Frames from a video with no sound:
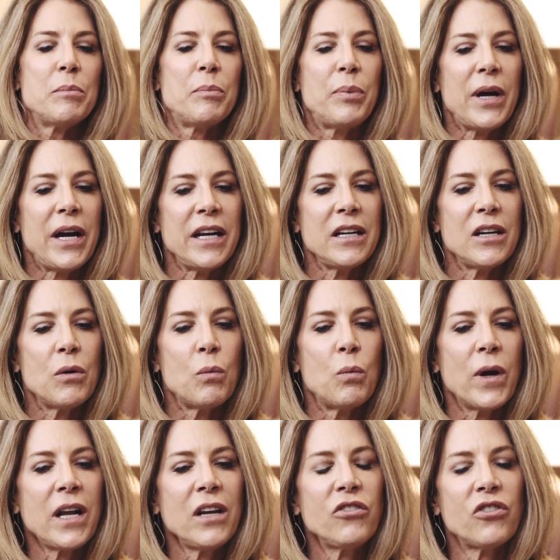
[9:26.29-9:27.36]
But
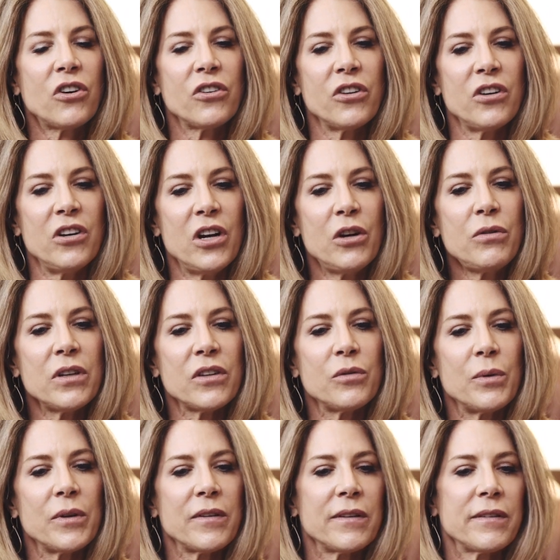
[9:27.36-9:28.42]
what I started to
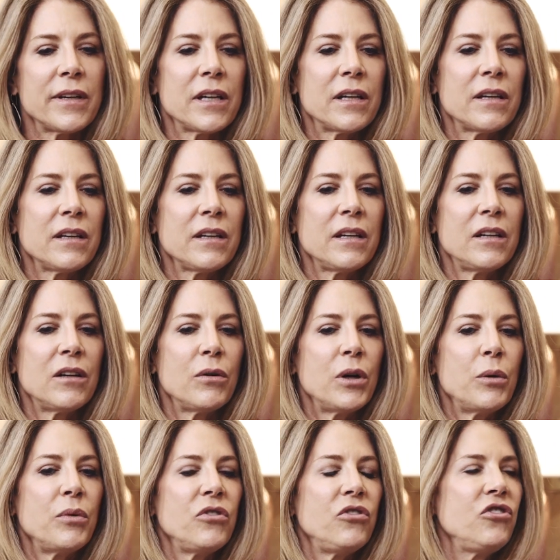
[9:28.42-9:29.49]
notice was I was like, it
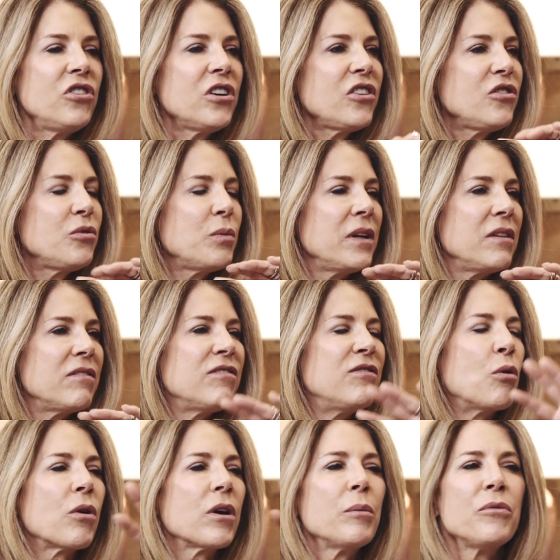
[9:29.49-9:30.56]
was just when
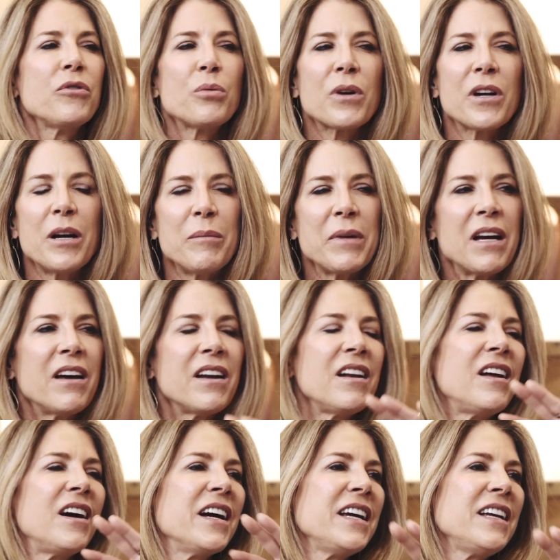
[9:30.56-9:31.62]
forums were coming
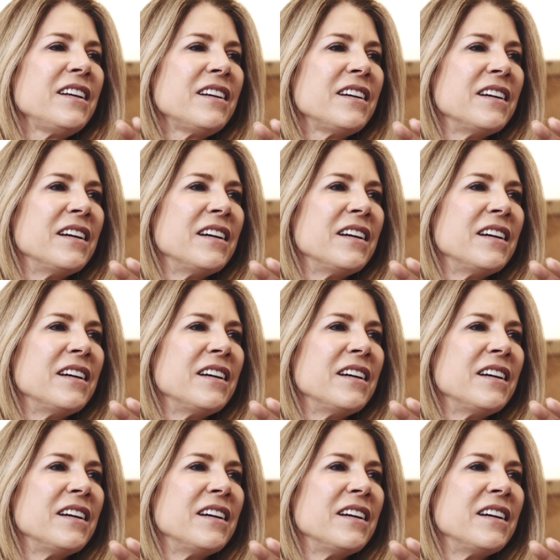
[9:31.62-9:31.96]
online